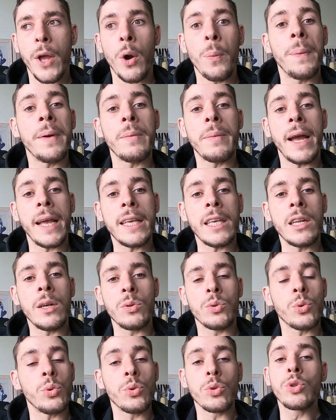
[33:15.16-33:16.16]
open my
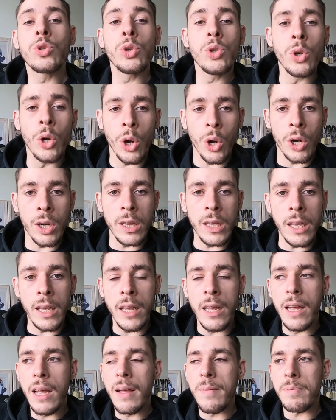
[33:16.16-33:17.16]
Aikido school too
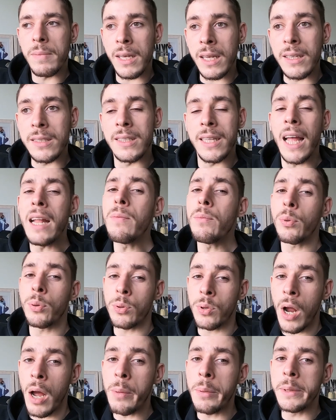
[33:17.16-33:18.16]
early because then
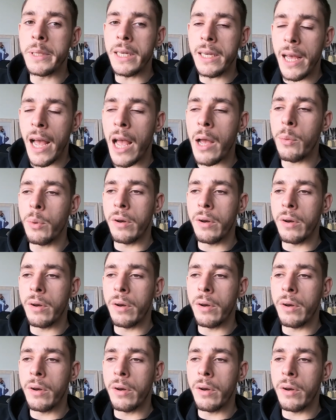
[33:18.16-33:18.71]
probably I